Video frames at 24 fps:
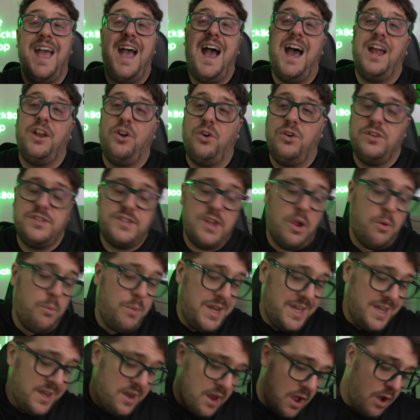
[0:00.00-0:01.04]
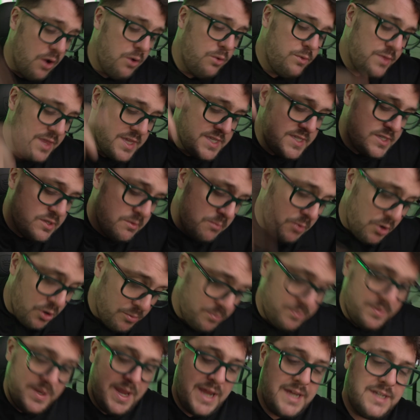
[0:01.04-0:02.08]
And also, we know there's some
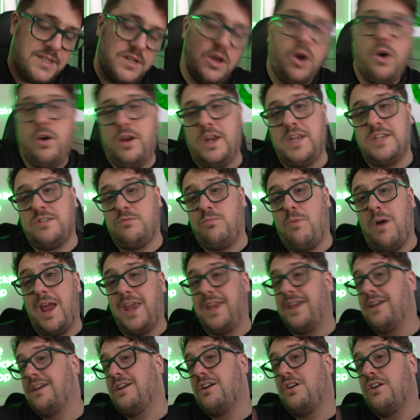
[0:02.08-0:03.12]
updates on its way.